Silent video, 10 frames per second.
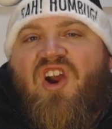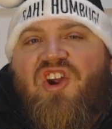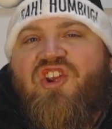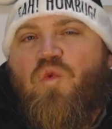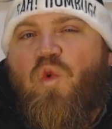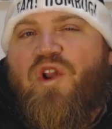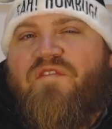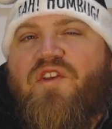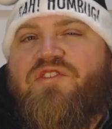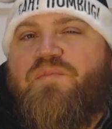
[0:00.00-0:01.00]
Are you one
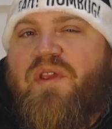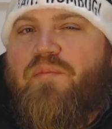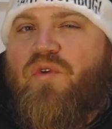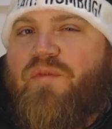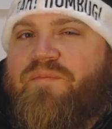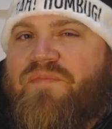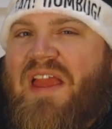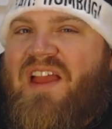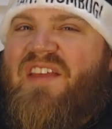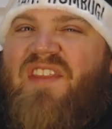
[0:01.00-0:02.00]
of those people
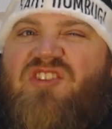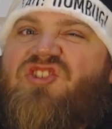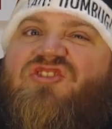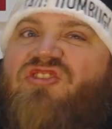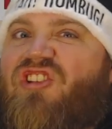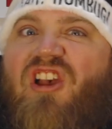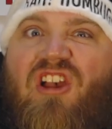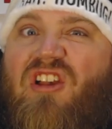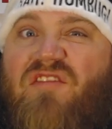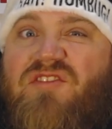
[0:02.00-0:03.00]
that just
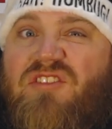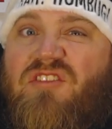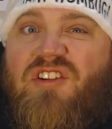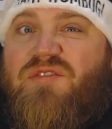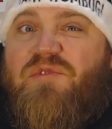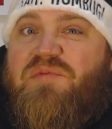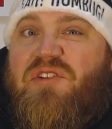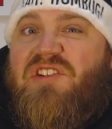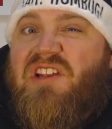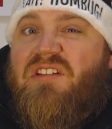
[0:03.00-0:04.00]
loves Christmas
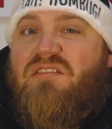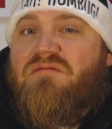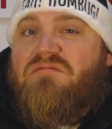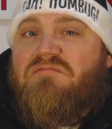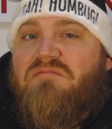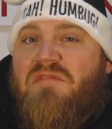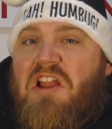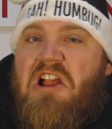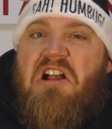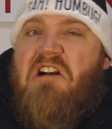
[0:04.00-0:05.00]
music?
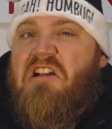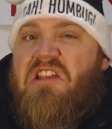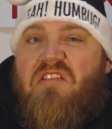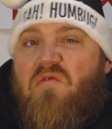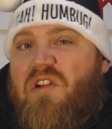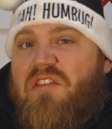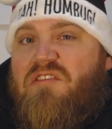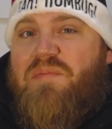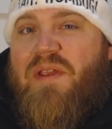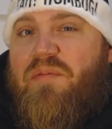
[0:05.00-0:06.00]
Are you one of
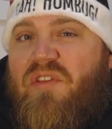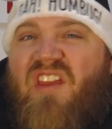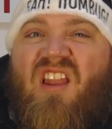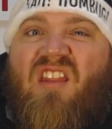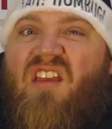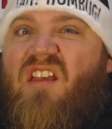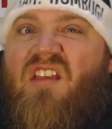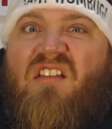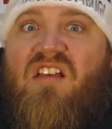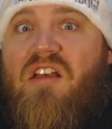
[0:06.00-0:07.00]
those people that
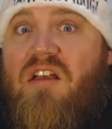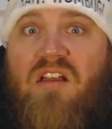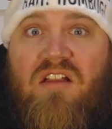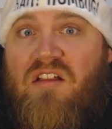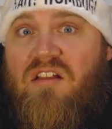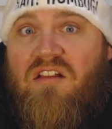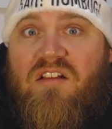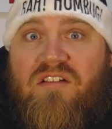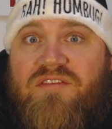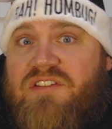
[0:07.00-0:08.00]

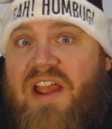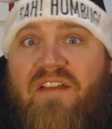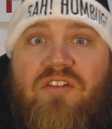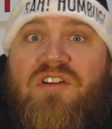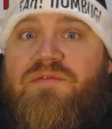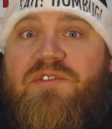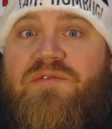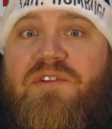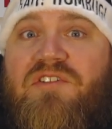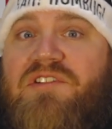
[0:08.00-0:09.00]
loves to have
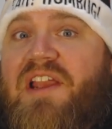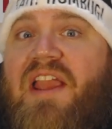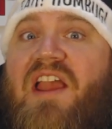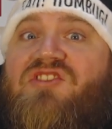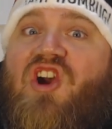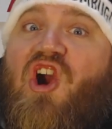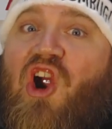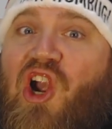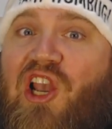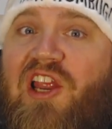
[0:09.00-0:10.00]
Christmas music as
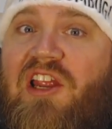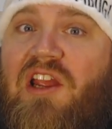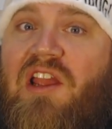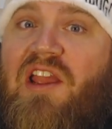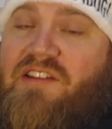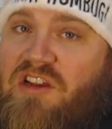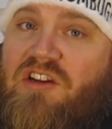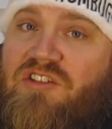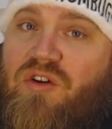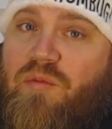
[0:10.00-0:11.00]
early as
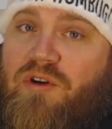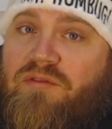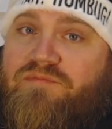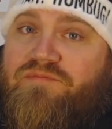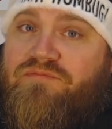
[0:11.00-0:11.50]
October?